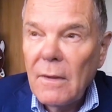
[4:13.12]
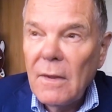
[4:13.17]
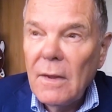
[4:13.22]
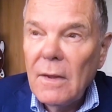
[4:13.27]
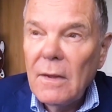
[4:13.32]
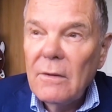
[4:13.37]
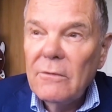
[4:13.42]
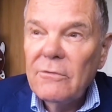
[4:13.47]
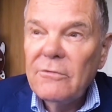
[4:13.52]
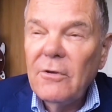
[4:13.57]

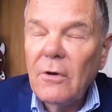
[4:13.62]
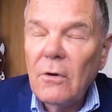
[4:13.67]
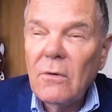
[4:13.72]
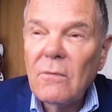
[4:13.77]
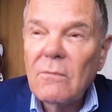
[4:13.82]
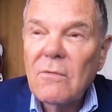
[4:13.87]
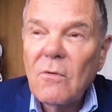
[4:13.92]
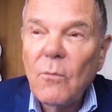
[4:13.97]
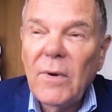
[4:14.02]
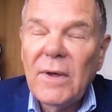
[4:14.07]

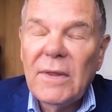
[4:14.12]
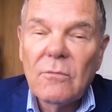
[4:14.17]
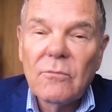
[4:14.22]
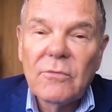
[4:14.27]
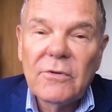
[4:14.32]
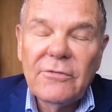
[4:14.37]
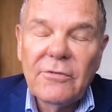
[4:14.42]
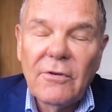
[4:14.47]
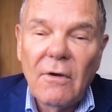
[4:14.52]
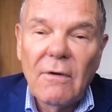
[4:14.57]
So the way that we
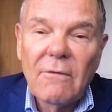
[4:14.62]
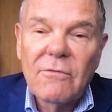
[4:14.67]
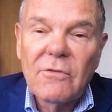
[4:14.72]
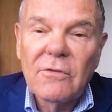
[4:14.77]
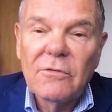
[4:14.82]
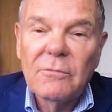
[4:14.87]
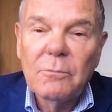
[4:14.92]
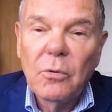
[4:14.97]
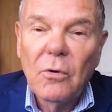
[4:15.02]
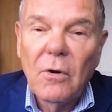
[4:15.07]
solve
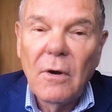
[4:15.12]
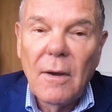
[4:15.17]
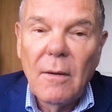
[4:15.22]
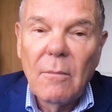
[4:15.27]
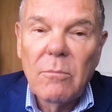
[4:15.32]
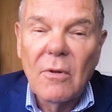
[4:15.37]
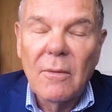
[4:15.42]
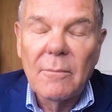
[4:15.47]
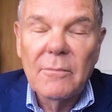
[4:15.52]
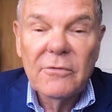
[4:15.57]
this
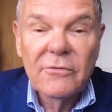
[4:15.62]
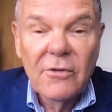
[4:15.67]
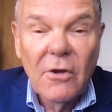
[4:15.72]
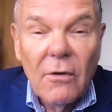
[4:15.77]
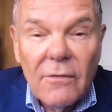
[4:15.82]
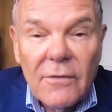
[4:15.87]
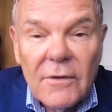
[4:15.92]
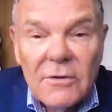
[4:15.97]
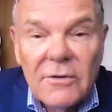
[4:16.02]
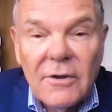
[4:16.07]
problem, it's
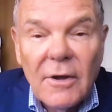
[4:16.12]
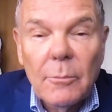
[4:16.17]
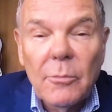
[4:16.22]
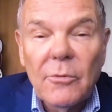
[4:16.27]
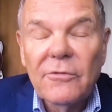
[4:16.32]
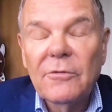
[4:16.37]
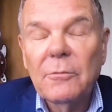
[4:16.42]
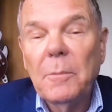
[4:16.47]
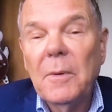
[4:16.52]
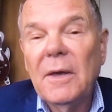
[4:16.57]
called the double
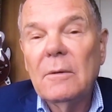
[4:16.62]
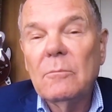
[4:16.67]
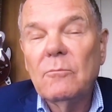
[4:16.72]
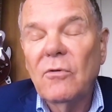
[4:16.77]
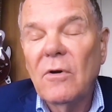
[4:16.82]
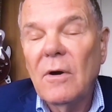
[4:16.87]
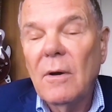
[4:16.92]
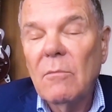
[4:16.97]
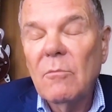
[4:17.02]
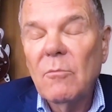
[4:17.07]
spend
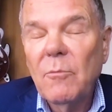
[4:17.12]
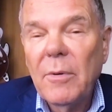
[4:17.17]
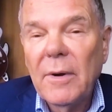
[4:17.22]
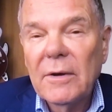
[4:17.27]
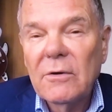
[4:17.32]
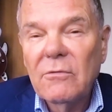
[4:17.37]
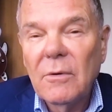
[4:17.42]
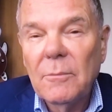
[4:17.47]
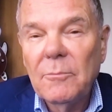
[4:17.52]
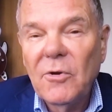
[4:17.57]
problem by
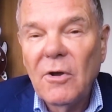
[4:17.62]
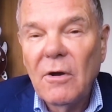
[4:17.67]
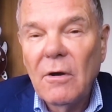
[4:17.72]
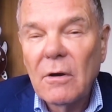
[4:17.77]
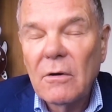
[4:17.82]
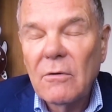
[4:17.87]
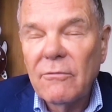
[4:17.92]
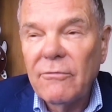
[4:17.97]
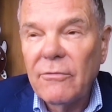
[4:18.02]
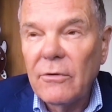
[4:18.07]

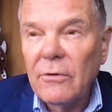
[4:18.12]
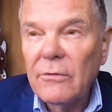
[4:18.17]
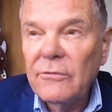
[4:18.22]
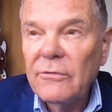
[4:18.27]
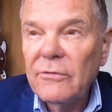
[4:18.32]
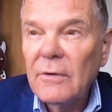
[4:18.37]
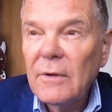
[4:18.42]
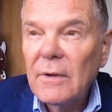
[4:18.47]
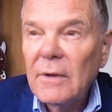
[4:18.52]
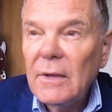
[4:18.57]

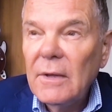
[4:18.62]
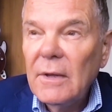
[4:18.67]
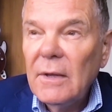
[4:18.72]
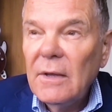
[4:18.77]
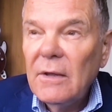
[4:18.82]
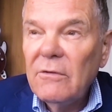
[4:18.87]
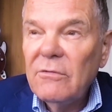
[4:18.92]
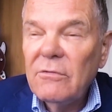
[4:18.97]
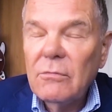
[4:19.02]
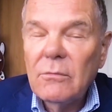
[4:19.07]
cryptographers,
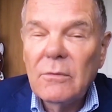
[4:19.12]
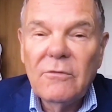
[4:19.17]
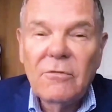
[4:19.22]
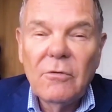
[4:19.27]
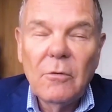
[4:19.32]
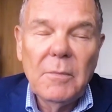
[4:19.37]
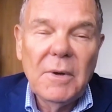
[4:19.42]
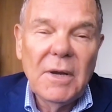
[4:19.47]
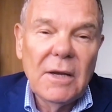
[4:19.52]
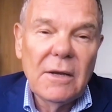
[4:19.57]
is through
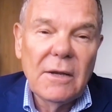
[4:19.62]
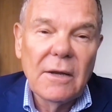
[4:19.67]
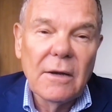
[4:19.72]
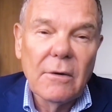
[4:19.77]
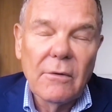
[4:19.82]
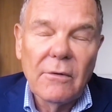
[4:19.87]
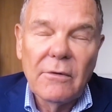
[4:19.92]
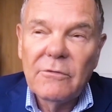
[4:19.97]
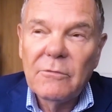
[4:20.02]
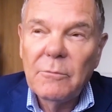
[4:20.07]

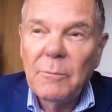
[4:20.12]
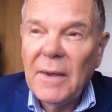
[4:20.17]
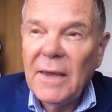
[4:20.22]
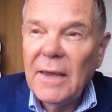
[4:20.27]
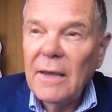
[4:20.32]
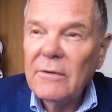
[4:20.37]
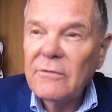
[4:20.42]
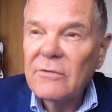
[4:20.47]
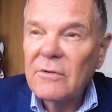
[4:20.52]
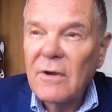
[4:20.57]
intermediaries:
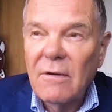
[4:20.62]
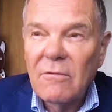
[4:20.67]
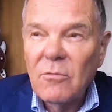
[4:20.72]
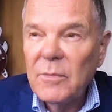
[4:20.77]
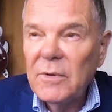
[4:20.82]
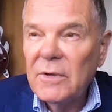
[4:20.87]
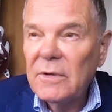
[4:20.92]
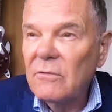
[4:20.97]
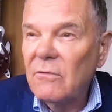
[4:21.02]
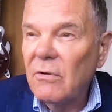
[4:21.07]
banks,
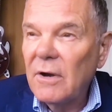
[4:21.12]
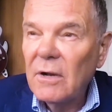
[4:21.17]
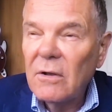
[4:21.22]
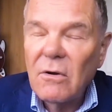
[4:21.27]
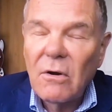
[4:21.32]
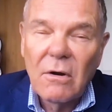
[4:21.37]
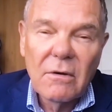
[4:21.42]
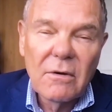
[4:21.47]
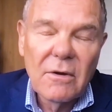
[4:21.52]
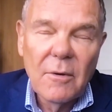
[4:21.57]
government, credit
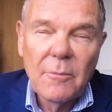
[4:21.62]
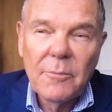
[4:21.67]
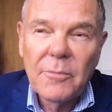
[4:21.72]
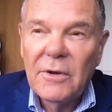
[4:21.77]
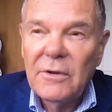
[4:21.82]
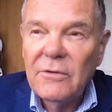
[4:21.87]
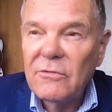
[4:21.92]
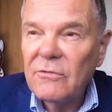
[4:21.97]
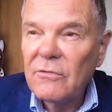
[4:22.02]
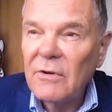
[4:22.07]
card
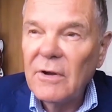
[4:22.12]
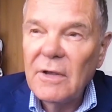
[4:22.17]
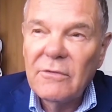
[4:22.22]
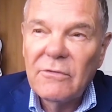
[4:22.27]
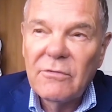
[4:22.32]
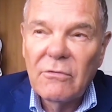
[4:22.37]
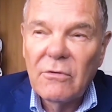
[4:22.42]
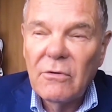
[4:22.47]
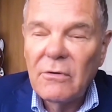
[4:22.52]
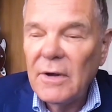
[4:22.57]
companies,
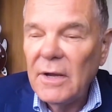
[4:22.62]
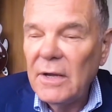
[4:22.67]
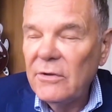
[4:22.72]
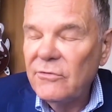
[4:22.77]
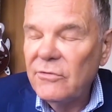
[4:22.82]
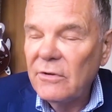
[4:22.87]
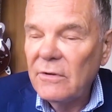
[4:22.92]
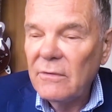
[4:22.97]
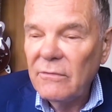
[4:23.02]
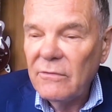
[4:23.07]
transfer
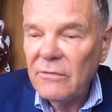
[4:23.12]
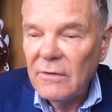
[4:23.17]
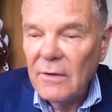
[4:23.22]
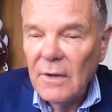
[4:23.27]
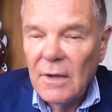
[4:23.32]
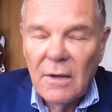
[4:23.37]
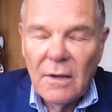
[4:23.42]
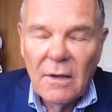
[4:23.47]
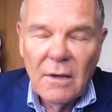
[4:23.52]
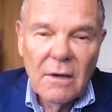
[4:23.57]
agents,
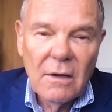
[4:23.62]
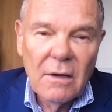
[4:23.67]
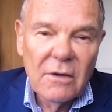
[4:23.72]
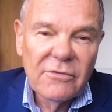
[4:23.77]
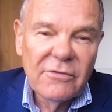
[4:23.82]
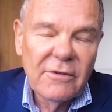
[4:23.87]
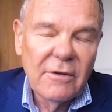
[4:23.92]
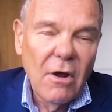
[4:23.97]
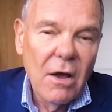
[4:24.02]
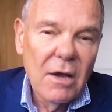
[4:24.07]

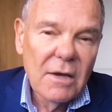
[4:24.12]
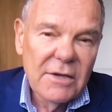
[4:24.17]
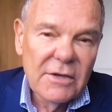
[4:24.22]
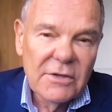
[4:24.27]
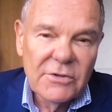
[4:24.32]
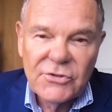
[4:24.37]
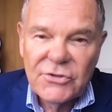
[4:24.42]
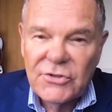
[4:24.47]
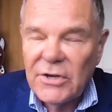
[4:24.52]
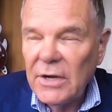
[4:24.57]
stock
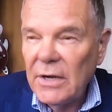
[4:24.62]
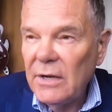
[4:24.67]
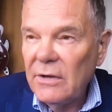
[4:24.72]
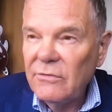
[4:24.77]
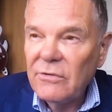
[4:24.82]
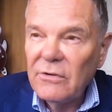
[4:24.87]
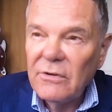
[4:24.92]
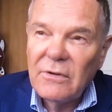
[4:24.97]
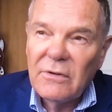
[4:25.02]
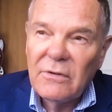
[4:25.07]

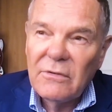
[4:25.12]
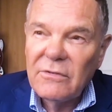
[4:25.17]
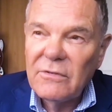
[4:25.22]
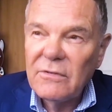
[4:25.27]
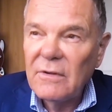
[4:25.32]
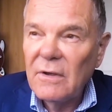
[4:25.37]
exchanges,